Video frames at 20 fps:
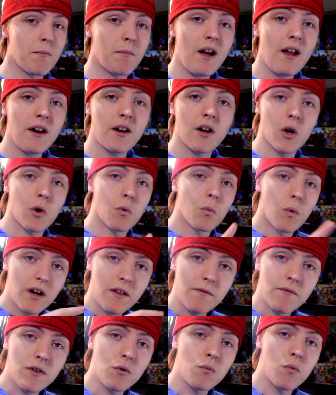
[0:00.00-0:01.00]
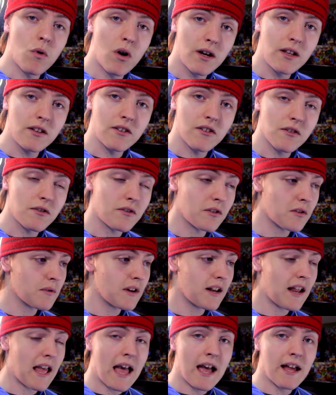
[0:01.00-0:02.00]
But what if you wanted to do
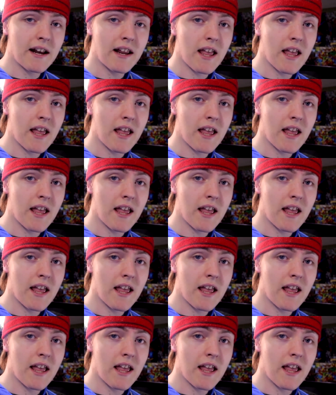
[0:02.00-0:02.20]
it at